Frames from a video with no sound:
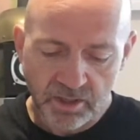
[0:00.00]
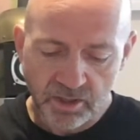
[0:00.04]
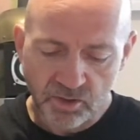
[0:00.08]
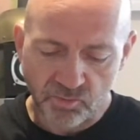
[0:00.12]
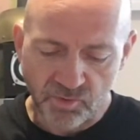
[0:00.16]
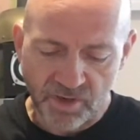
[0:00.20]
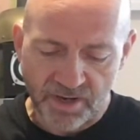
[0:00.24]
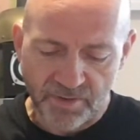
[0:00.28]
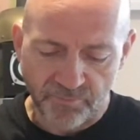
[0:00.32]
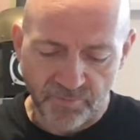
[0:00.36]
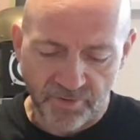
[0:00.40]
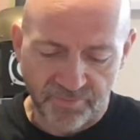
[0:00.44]

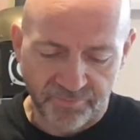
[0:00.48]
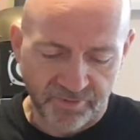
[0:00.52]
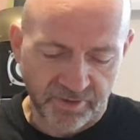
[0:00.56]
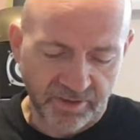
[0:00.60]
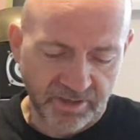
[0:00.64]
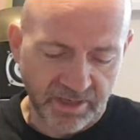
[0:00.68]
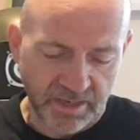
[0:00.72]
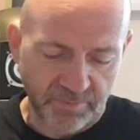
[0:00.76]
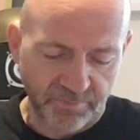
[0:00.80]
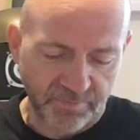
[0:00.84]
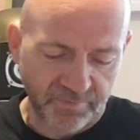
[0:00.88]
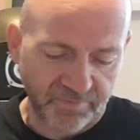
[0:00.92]
Great riff
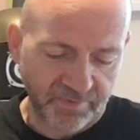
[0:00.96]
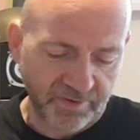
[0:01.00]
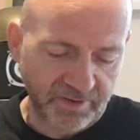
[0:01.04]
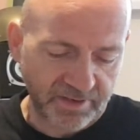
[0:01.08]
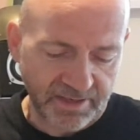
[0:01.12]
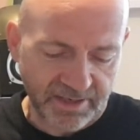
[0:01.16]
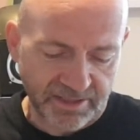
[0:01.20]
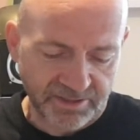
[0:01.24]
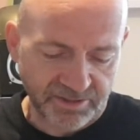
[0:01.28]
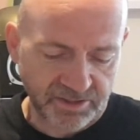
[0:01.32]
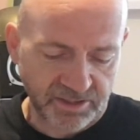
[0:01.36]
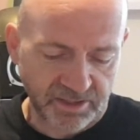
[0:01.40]
again with a
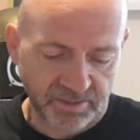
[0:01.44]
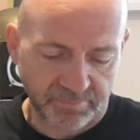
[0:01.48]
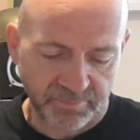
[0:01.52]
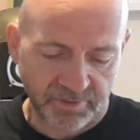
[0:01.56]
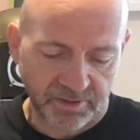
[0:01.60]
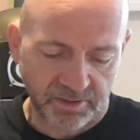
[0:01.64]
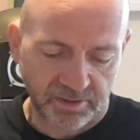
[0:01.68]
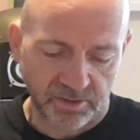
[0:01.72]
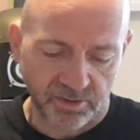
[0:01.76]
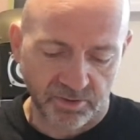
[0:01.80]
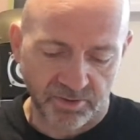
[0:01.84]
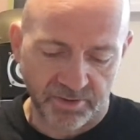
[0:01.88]
classic
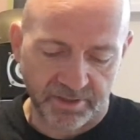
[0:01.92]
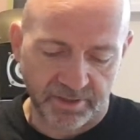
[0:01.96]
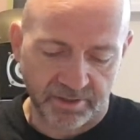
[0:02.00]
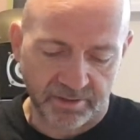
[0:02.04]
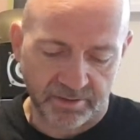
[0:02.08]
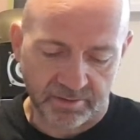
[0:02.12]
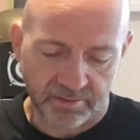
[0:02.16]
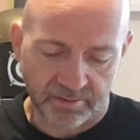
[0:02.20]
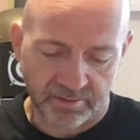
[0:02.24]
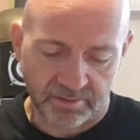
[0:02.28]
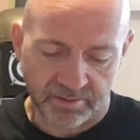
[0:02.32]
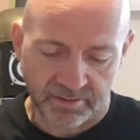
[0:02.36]

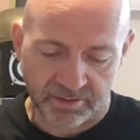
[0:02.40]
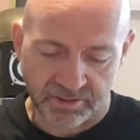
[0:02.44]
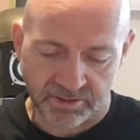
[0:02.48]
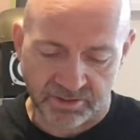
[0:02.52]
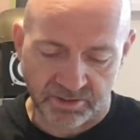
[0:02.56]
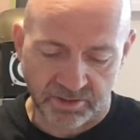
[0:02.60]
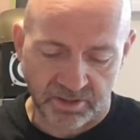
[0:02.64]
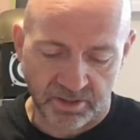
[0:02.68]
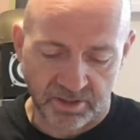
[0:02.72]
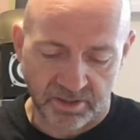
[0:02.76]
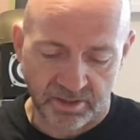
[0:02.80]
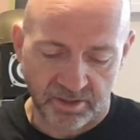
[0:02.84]
melodic
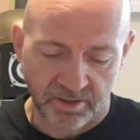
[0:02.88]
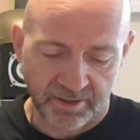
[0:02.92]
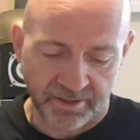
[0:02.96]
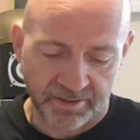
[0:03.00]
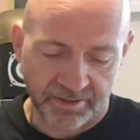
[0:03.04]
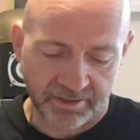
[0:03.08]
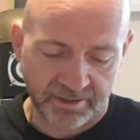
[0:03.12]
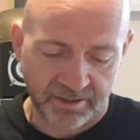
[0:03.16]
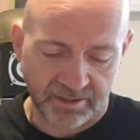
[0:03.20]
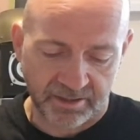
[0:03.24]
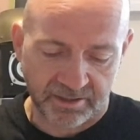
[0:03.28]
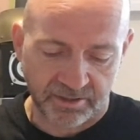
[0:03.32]
guitar
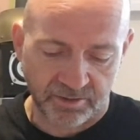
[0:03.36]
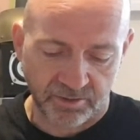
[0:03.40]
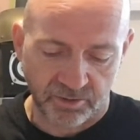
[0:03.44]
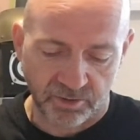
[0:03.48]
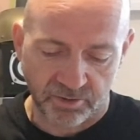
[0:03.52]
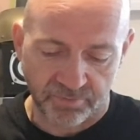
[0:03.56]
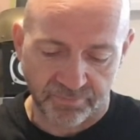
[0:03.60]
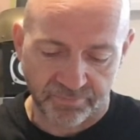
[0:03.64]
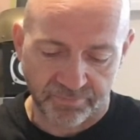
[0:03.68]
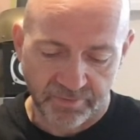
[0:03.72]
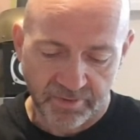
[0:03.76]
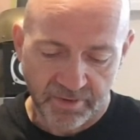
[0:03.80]
line kicking
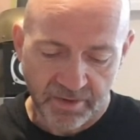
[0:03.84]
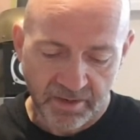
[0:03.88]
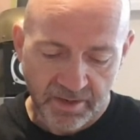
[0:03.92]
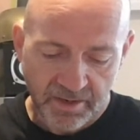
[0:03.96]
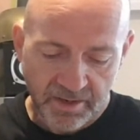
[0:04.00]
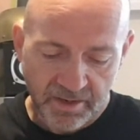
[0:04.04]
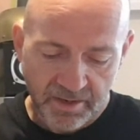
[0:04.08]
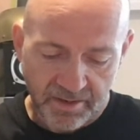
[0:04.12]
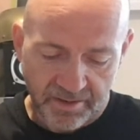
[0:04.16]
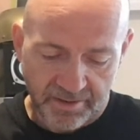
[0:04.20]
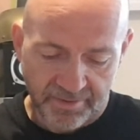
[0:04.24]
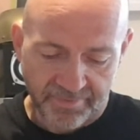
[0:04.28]

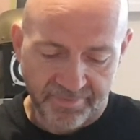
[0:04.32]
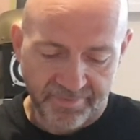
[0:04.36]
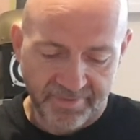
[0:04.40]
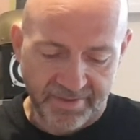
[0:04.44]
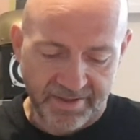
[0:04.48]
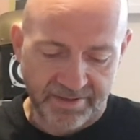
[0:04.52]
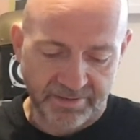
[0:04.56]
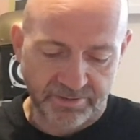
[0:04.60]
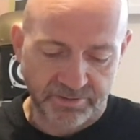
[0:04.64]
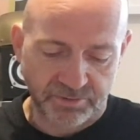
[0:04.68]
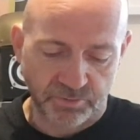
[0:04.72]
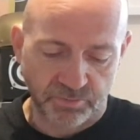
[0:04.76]
off. And
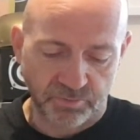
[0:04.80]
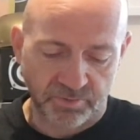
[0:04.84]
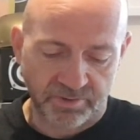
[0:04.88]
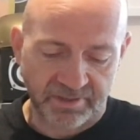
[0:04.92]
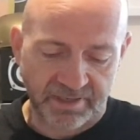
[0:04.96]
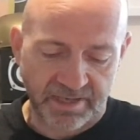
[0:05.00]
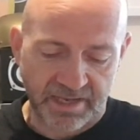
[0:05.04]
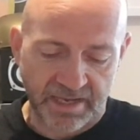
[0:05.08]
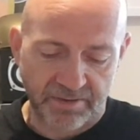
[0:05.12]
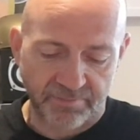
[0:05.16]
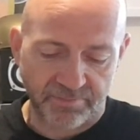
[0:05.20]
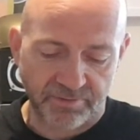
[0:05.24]
that sort of
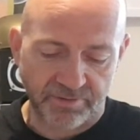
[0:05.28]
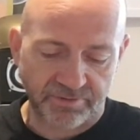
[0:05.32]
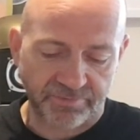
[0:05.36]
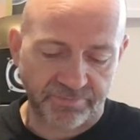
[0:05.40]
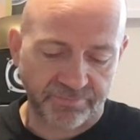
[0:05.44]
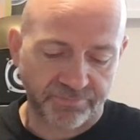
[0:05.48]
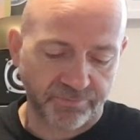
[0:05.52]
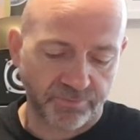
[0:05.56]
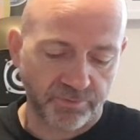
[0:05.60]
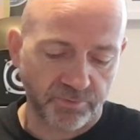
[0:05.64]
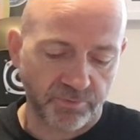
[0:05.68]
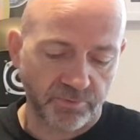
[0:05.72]
carries
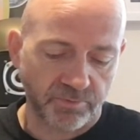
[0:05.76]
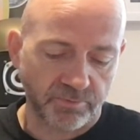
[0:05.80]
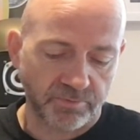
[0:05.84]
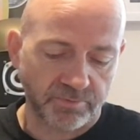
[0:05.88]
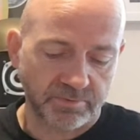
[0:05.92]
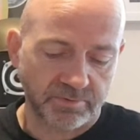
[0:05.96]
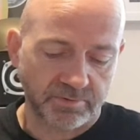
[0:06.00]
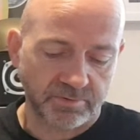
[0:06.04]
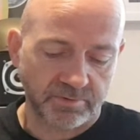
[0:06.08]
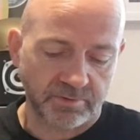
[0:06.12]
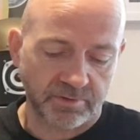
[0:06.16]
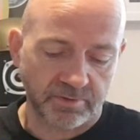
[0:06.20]
through
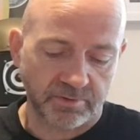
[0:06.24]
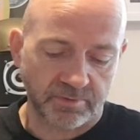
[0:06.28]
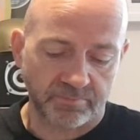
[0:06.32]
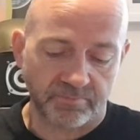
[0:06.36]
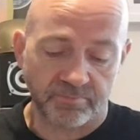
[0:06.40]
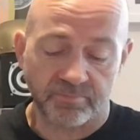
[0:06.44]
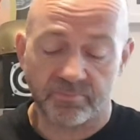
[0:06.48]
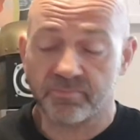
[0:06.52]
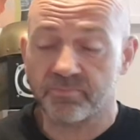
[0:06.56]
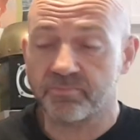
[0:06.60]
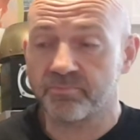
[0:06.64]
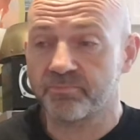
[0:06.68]
to
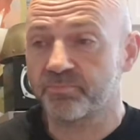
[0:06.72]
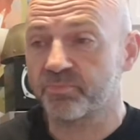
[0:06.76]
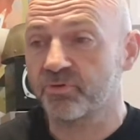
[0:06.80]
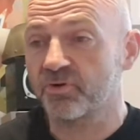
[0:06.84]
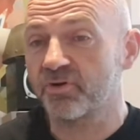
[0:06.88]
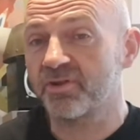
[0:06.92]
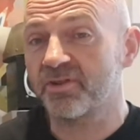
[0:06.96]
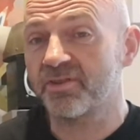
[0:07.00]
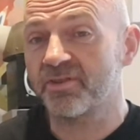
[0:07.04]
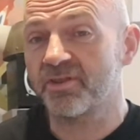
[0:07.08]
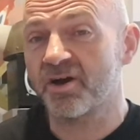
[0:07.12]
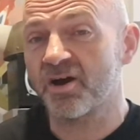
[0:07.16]

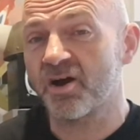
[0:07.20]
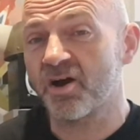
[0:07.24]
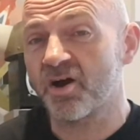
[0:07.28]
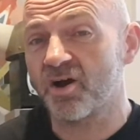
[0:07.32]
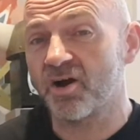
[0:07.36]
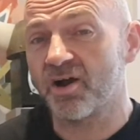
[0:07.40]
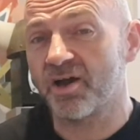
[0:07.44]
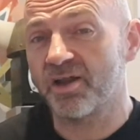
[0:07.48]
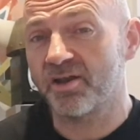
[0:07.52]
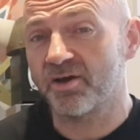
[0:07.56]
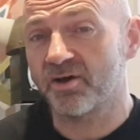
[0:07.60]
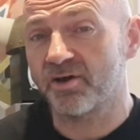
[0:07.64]
probably the
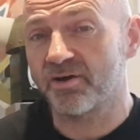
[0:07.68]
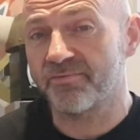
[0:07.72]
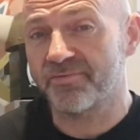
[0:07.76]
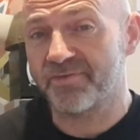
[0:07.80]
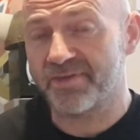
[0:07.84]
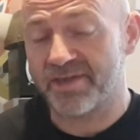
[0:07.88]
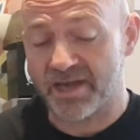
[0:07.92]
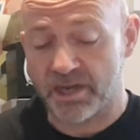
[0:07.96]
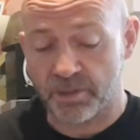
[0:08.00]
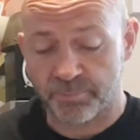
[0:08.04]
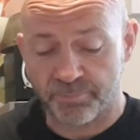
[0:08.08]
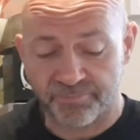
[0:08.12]
highlight of
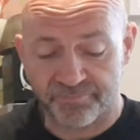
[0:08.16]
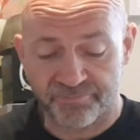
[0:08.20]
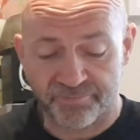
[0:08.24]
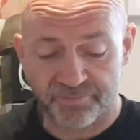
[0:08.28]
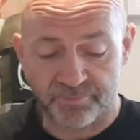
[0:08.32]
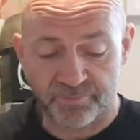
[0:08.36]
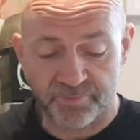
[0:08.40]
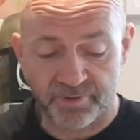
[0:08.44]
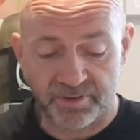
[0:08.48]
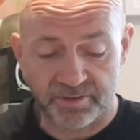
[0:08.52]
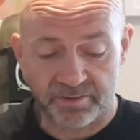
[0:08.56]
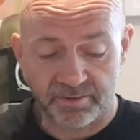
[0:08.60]
the album
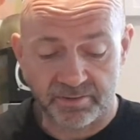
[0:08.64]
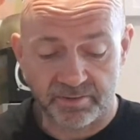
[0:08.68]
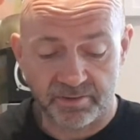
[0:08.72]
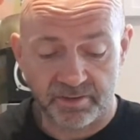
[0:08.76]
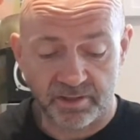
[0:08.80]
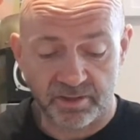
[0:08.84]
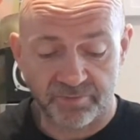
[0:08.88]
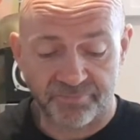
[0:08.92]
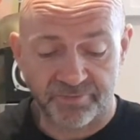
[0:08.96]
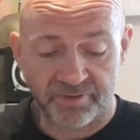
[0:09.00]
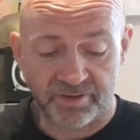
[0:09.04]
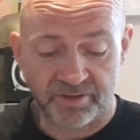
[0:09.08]
for me.
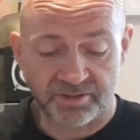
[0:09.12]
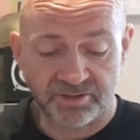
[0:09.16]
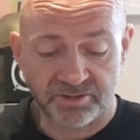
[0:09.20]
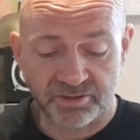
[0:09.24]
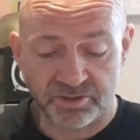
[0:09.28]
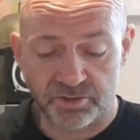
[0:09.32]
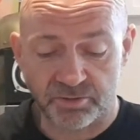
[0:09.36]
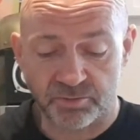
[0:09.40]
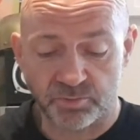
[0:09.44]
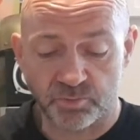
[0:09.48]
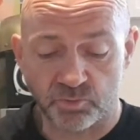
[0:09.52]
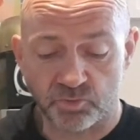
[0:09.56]
I think
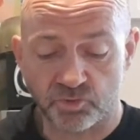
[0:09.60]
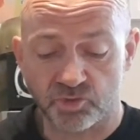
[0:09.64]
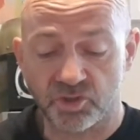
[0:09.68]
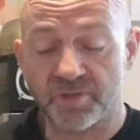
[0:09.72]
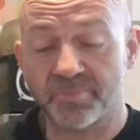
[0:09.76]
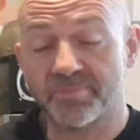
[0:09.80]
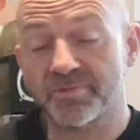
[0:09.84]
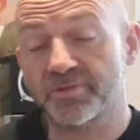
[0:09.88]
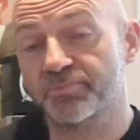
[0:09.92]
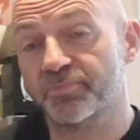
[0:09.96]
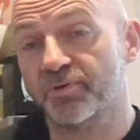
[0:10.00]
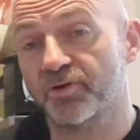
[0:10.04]
Eternal
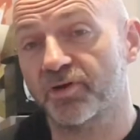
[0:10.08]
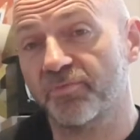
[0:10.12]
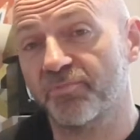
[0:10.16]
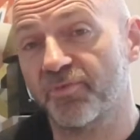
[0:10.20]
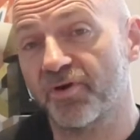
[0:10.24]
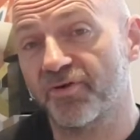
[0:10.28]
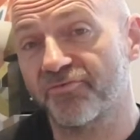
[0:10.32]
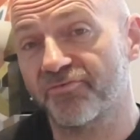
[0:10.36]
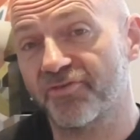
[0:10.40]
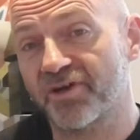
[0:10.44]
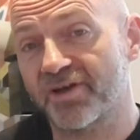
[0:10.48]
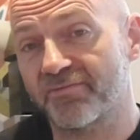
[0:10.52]
Dream is probably
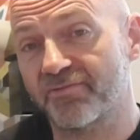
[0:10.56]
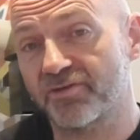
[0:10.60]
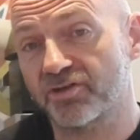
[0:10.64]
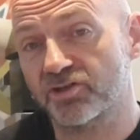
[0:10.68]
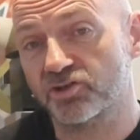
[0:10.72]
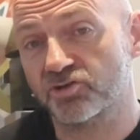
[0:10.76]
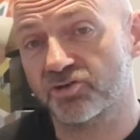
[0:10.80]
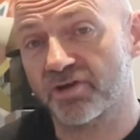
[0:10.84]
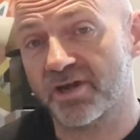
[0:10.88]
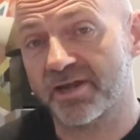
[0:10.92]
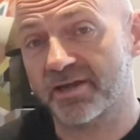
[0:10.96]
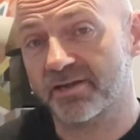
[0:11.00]
my favourite
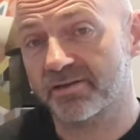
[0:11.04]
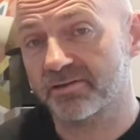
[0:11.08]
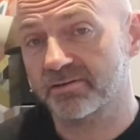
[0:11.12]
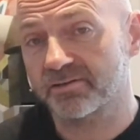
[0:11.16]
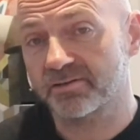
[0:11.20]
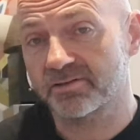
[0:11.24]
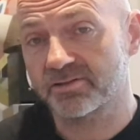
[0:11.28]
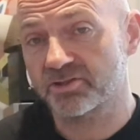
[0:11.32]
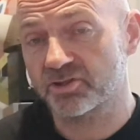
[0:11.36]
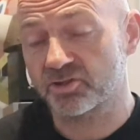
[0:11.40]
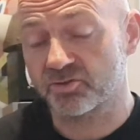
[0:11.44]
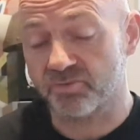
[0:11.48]
track.
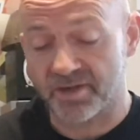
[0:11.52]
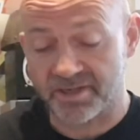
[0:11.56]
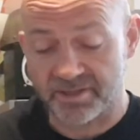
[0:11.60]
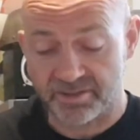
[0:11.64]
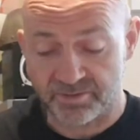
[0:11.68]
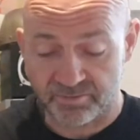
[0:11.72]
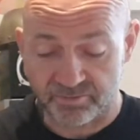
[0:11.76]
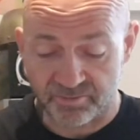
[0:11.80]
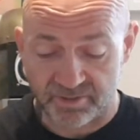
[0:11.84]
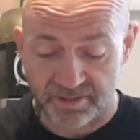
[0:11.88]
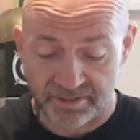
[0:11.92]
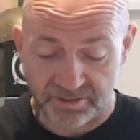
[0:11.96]
It's a
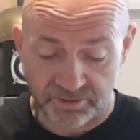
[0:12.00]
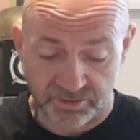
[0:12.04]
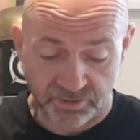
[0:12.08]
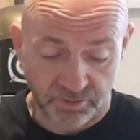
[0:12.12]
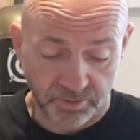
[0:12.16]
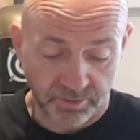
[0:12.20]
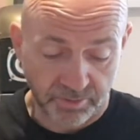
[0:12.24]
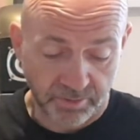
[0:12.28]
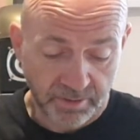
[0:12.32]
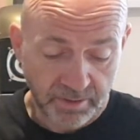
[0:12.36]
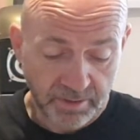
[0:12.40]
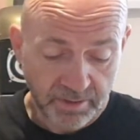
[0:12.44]
great, great
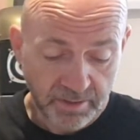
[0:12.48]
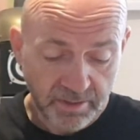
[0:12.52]
song.